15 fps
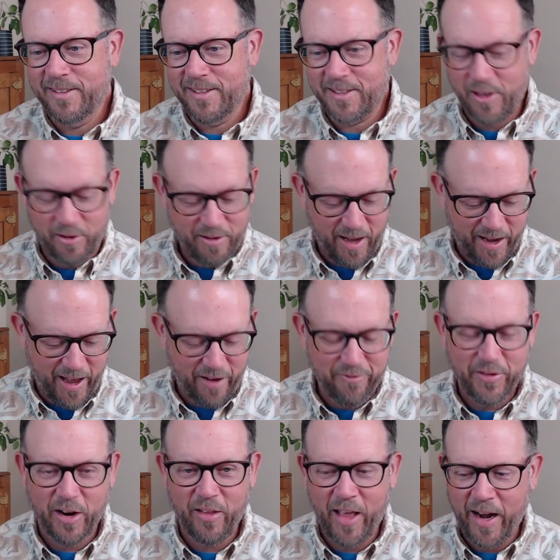so I gotta
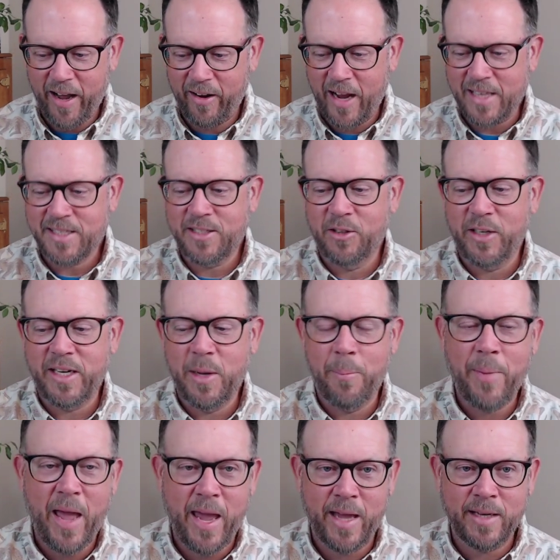figure that out. I still need a
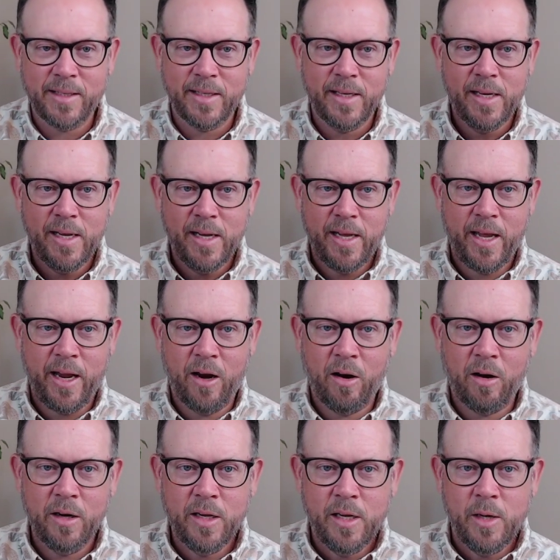band
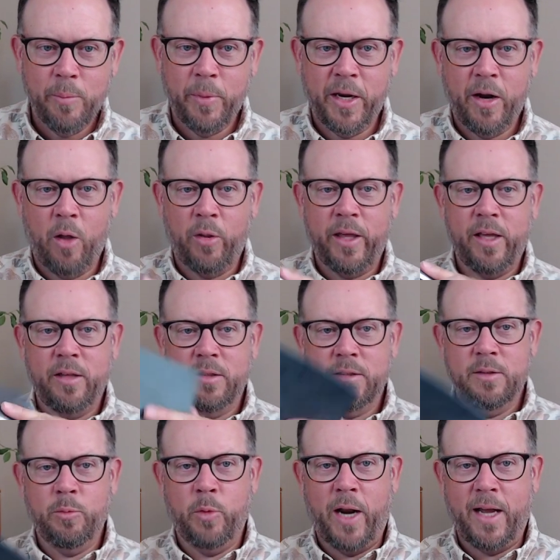here, but it only
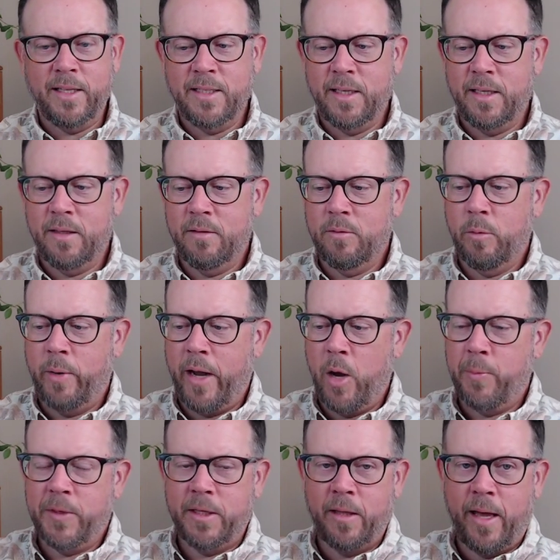when I did it when I
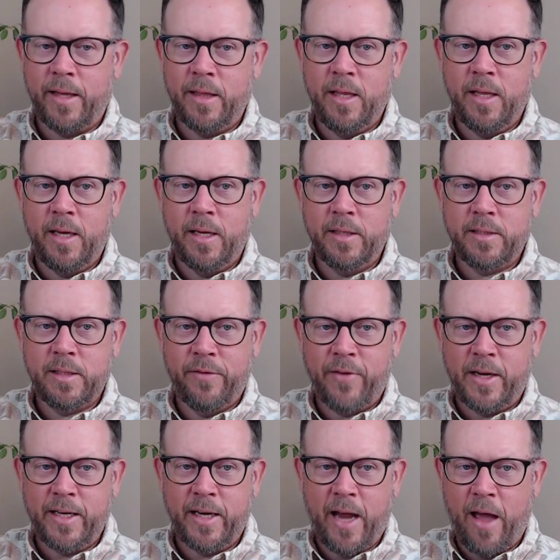opened it like this. If
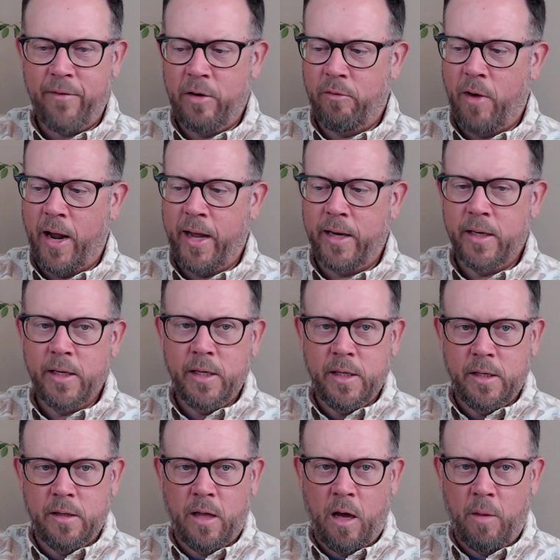I didn't have it right,
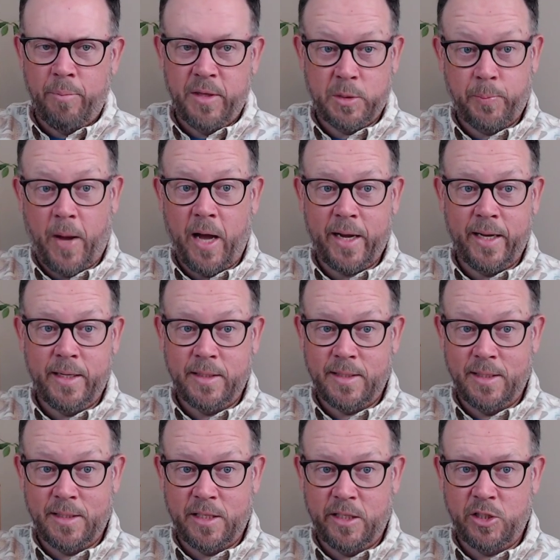um, this pocket is
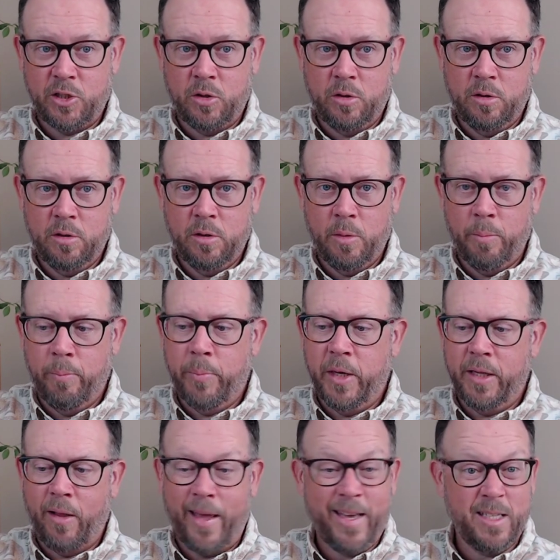essential,
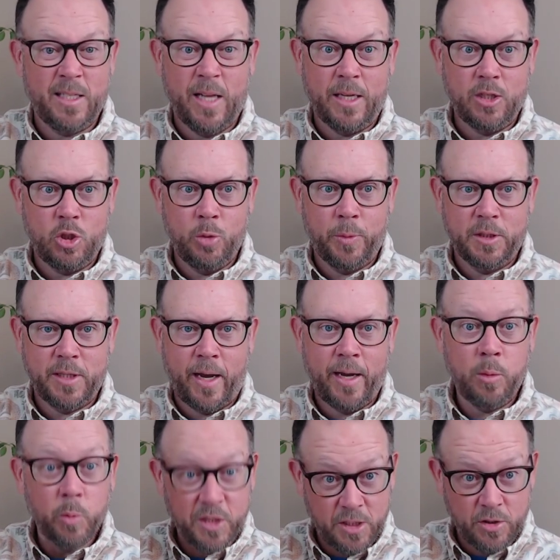but like it's not super
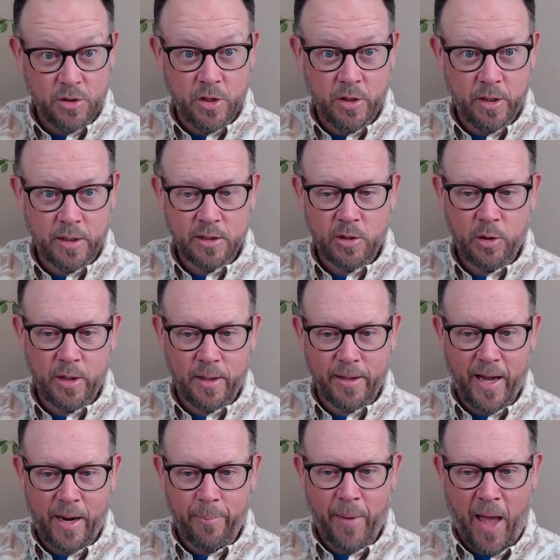tight, which is good. So you can
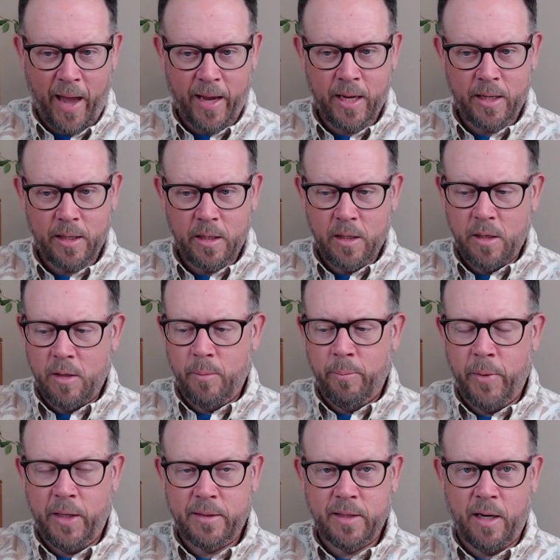kind of pack it
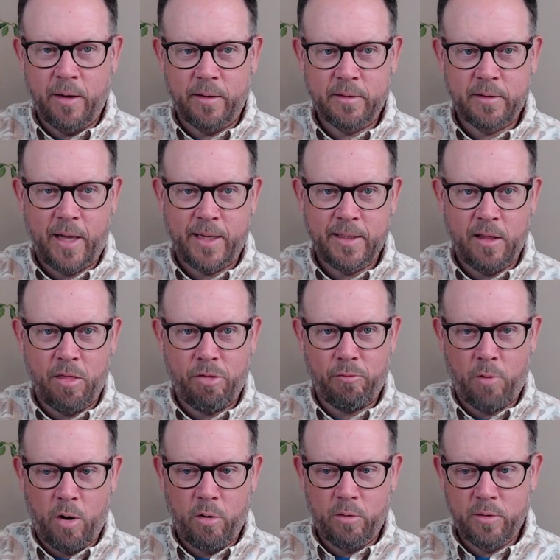but uh, I did throw